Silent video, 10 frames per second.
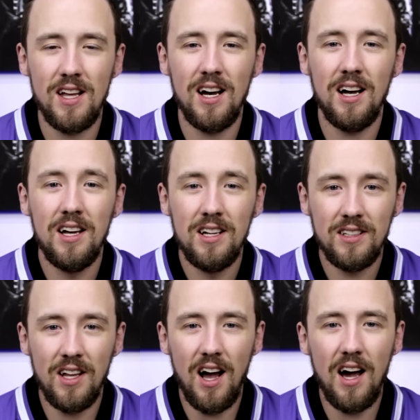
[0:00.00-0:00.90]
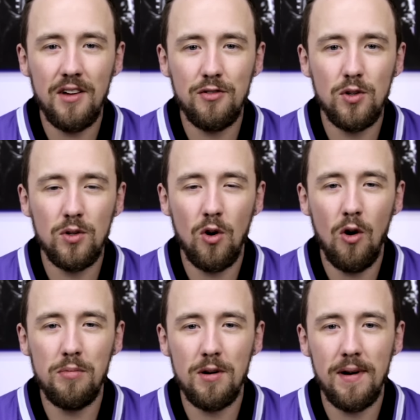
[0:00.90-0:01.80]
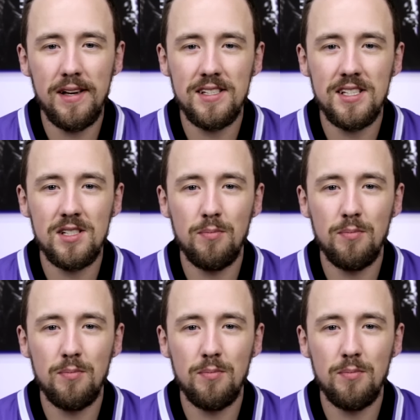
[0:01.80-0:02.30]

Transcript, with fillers: that there are a few compromises,